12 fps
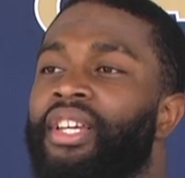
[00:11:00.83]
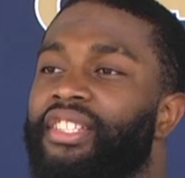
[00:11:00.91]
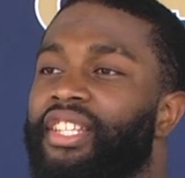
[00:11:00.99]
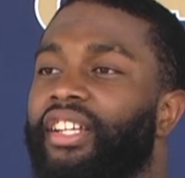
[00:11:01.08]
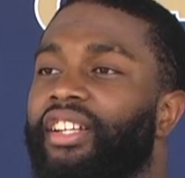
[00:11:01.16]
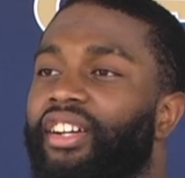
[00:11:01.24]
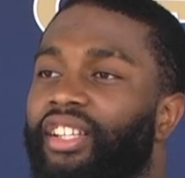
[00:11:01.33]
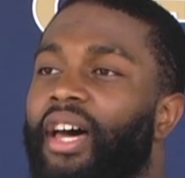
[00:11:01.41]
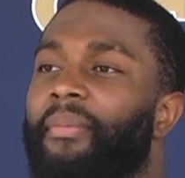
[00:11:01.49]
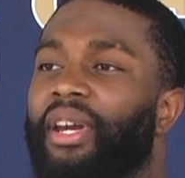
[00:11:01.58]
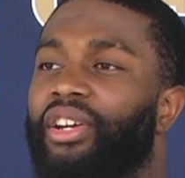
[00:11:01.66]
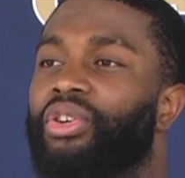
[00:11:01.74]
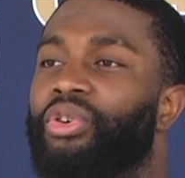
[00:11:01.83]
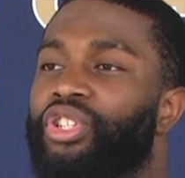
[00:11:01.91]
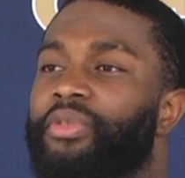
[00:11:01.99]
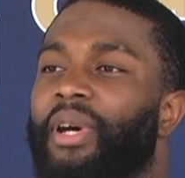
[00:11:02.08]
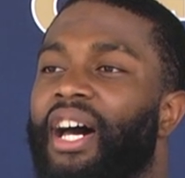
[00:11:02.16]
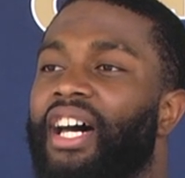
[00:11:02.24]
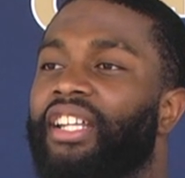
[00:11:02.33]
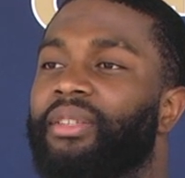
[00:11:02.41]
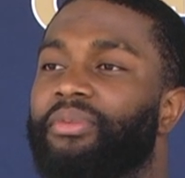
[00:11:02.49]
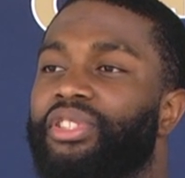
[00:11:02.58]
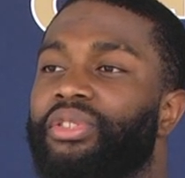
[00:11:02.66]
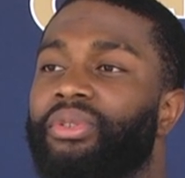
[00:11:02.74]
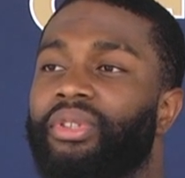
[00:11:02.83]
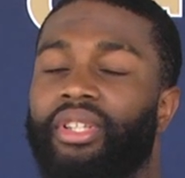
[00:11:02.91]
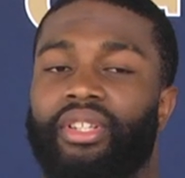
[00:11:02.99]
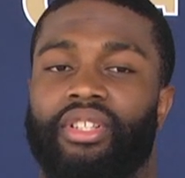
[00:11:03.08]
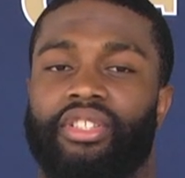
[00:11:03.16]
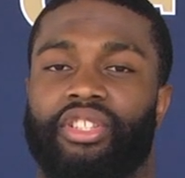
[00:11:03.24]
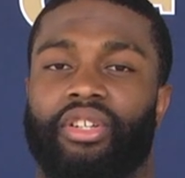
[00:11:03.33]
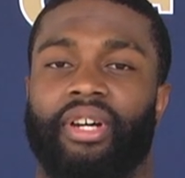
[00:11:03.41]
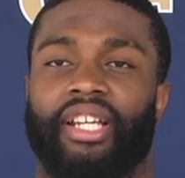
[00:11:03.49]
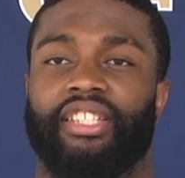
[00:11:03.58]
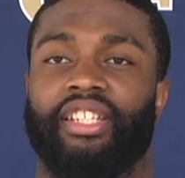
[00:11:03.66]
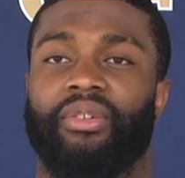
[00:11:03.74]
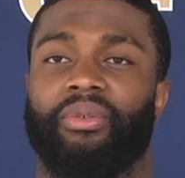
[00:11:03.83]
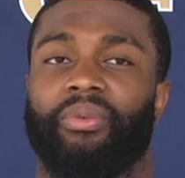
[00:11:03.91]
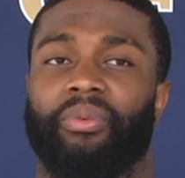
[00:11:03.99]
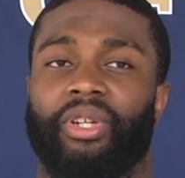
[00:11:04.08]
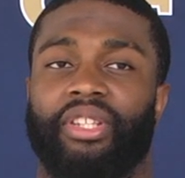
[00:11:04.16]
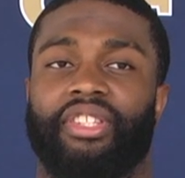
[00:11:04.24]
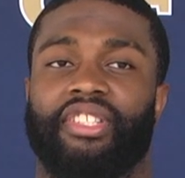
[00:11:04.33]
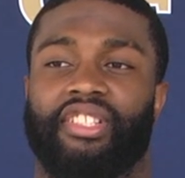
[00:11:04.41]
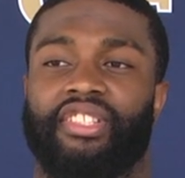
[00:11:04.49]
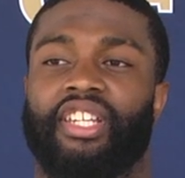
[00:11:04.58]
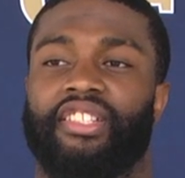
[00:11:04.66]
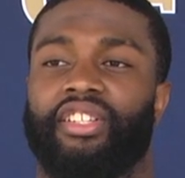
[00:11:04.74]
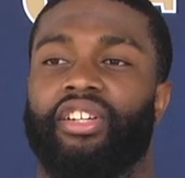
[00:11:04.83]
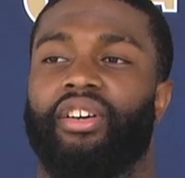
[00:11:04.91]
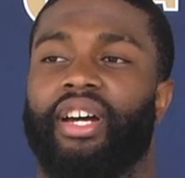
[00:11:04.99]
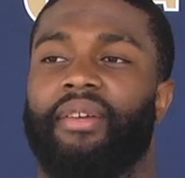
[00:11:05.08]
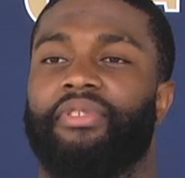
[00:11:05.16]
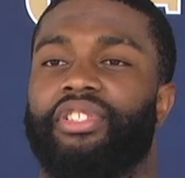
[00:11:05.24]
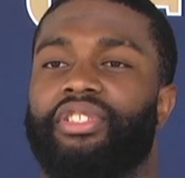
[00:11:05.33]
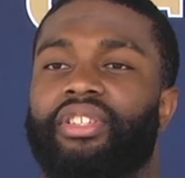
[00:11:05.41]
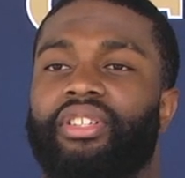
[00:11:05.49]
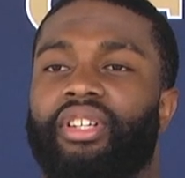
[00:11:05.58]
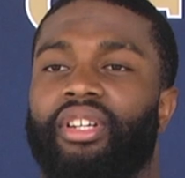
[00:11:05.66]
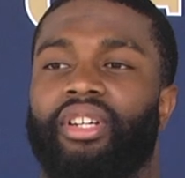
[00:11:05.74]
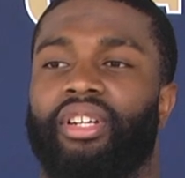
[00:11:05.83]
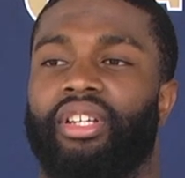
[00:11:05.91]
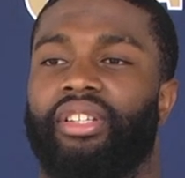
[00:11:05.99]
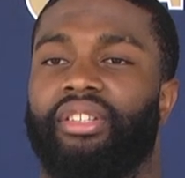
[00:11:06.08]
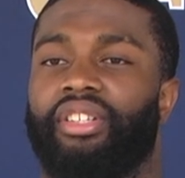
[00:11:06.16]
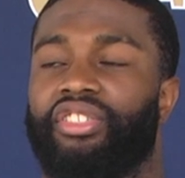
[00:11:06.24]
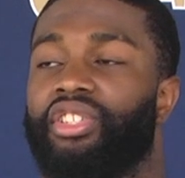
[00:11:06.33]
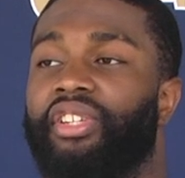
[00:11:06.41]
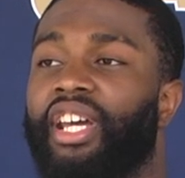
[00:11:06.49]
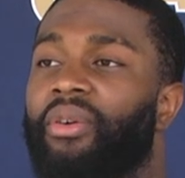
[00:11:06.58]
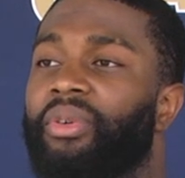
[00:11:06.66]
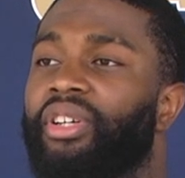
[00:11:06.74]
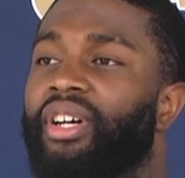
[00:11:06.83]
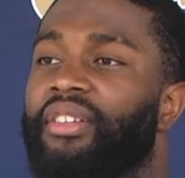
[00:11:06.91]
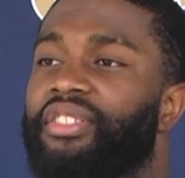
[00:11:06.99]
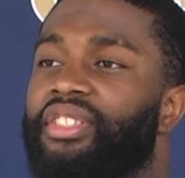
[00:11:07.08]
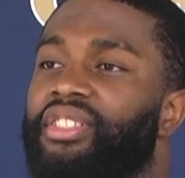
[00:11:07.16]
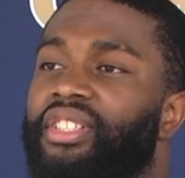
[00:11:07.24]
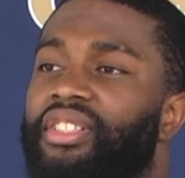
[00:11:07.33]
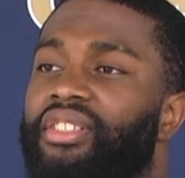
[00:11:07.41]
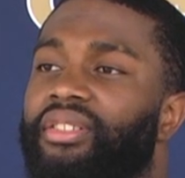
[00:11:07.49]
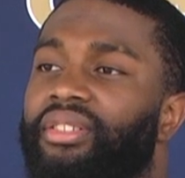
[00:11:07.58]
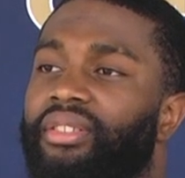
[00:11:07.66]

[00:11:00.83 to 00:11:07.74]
secondary linebacker corps is behind them too. So I think with the success they're going to have this year, there's no doubt we're going to have success.